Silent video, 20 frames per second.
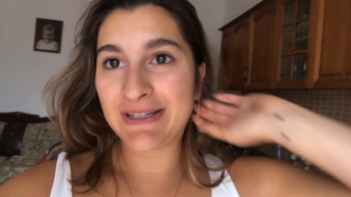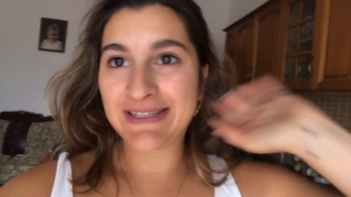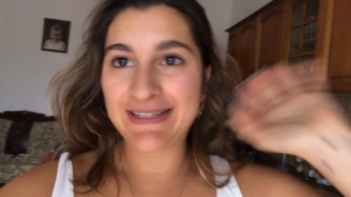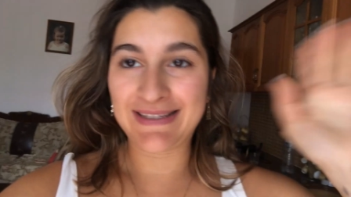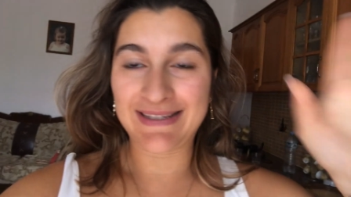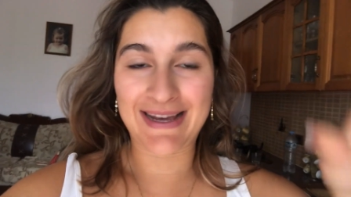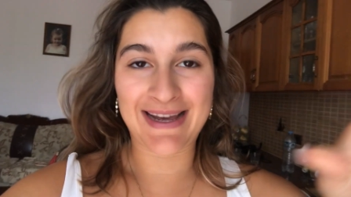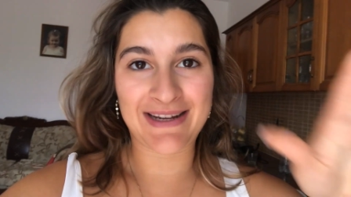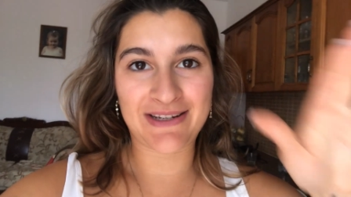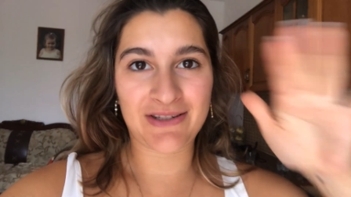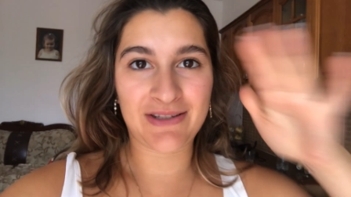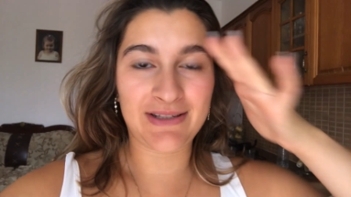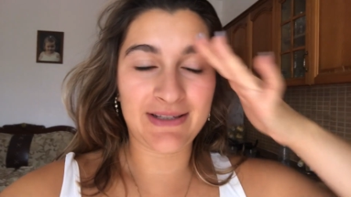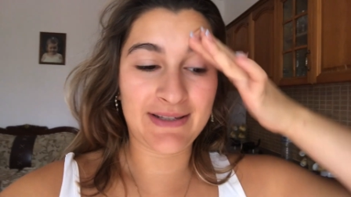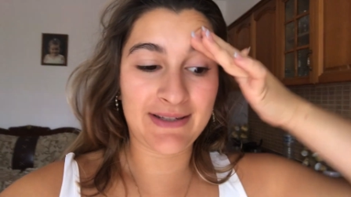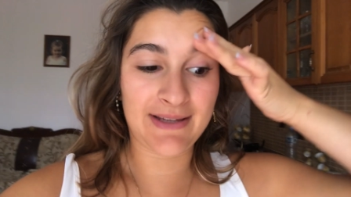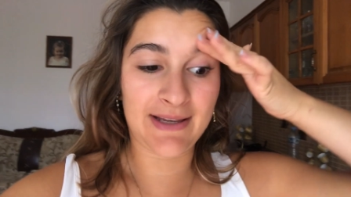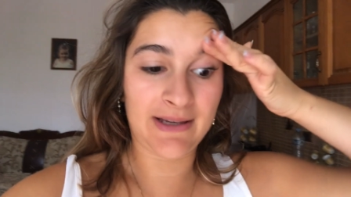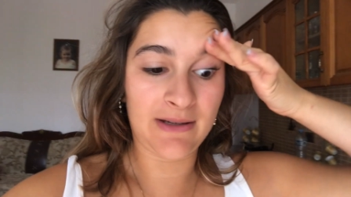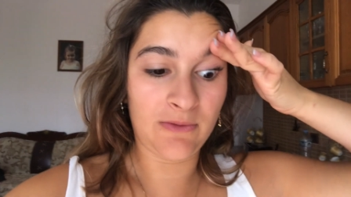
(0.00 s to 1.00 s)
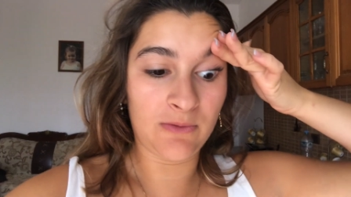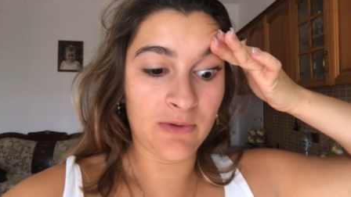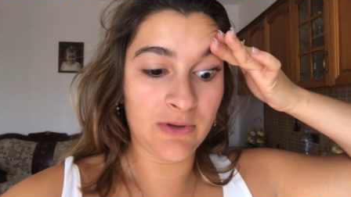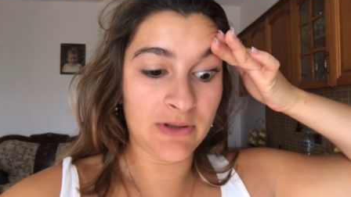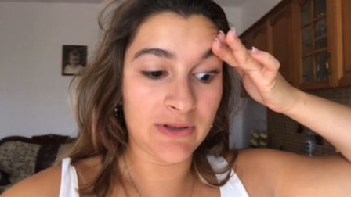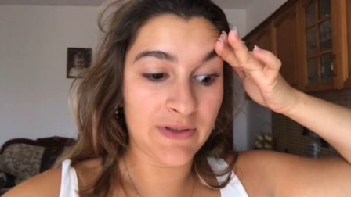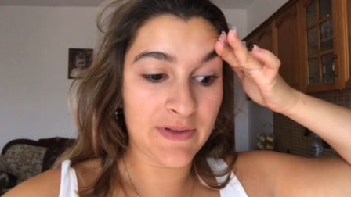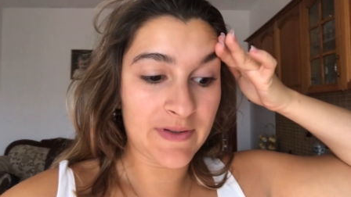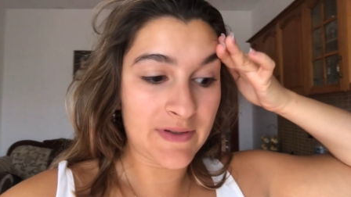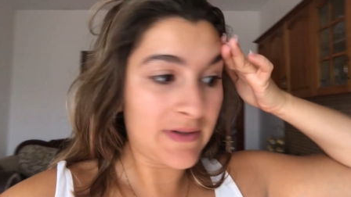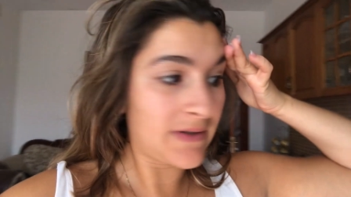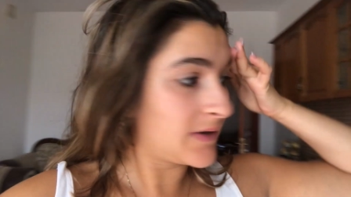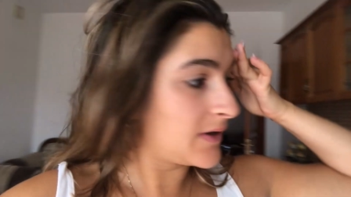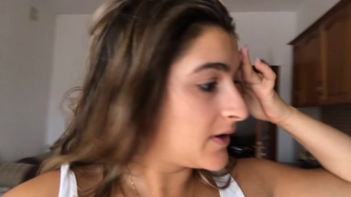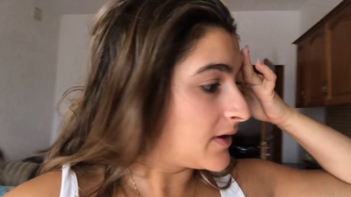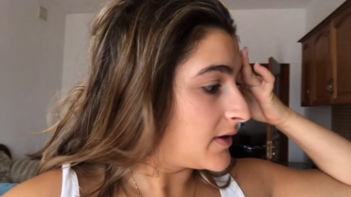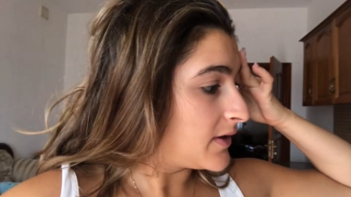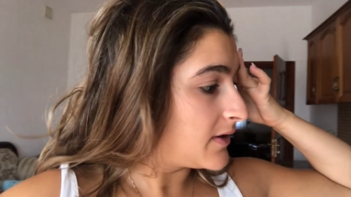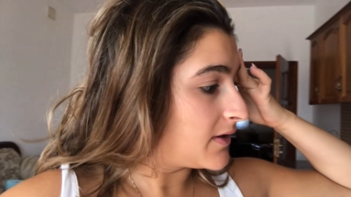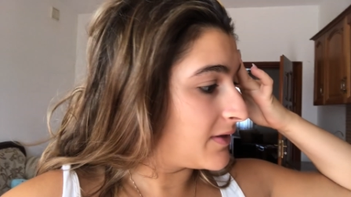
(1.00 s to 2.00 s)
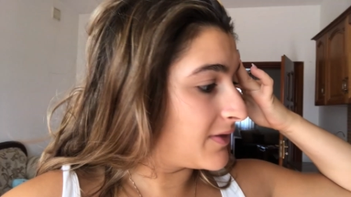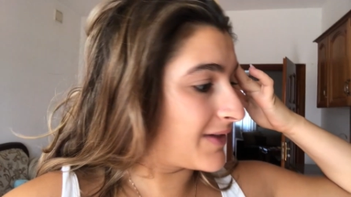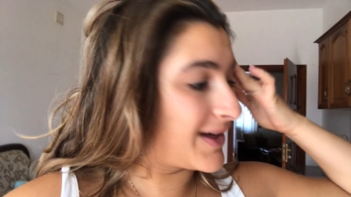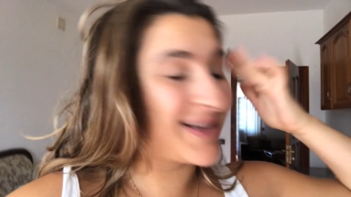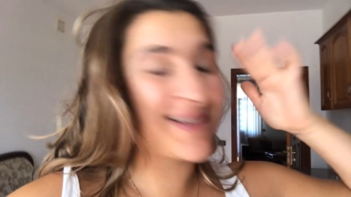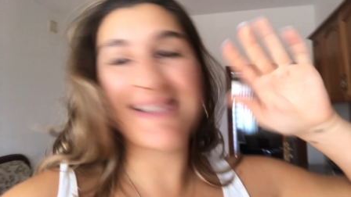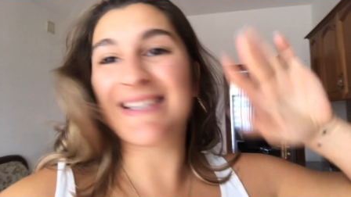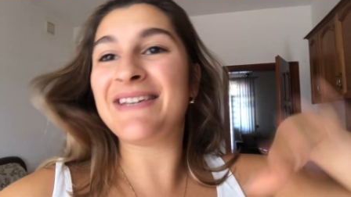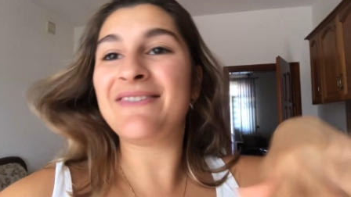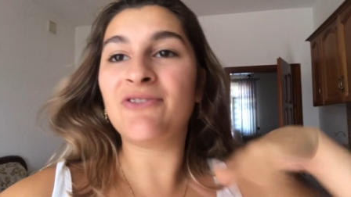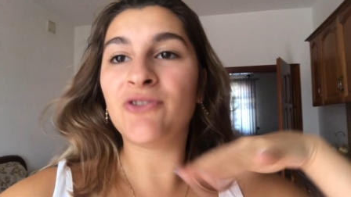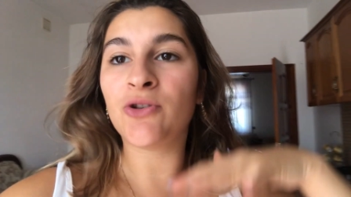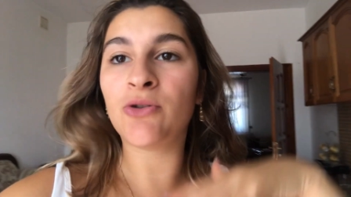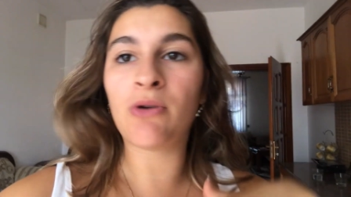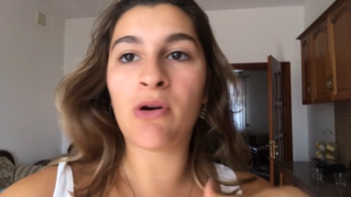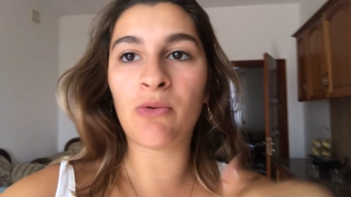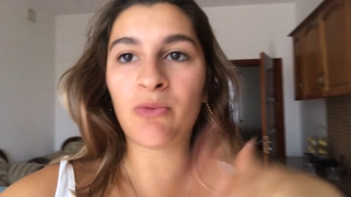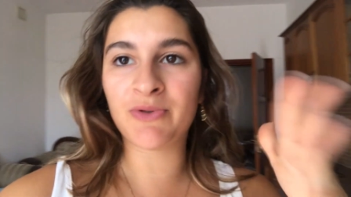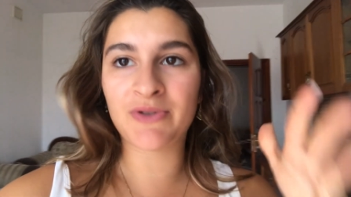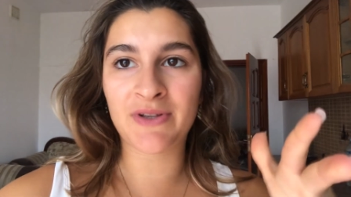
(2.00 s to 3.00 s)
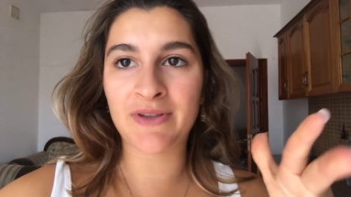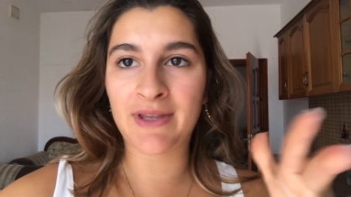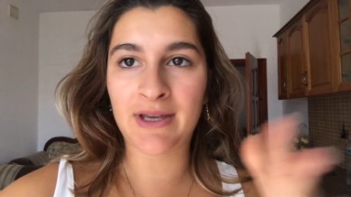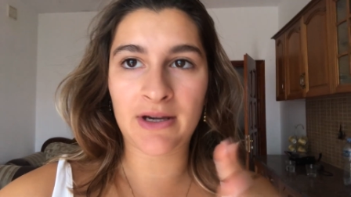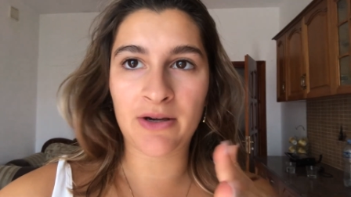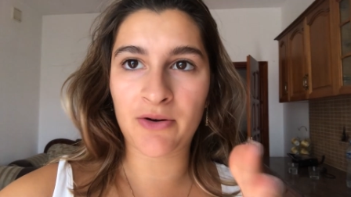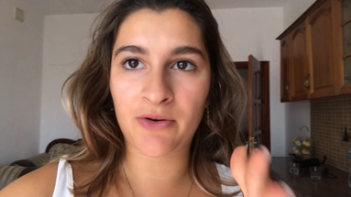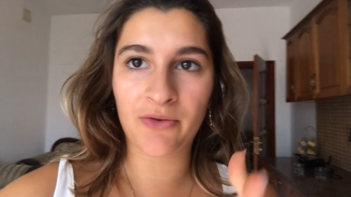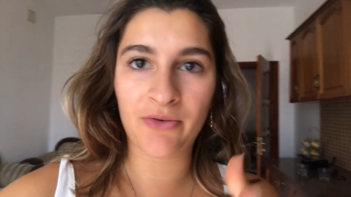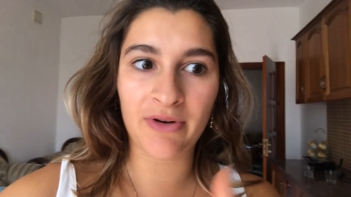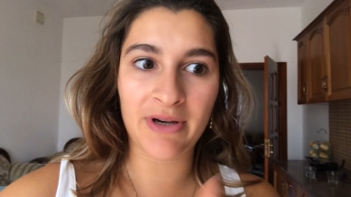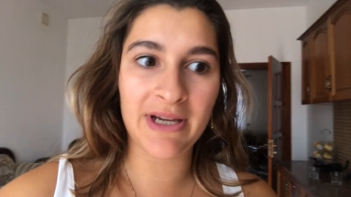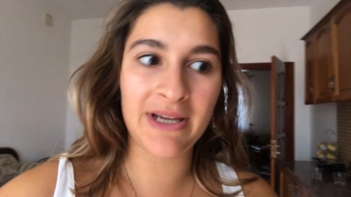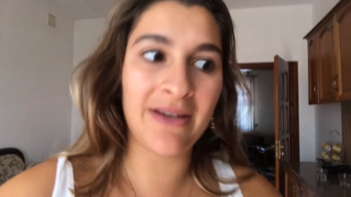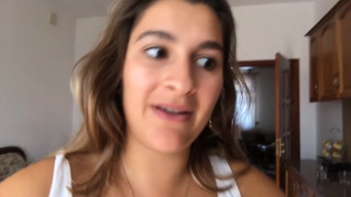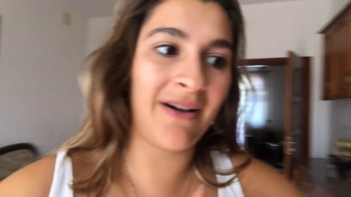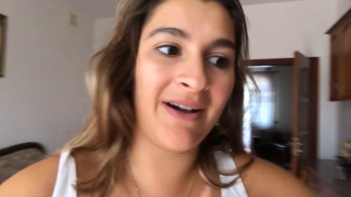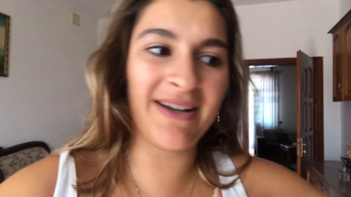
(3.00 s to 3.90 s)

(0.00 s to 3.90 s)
wanted to actually say was that even though I wasn't that hungry,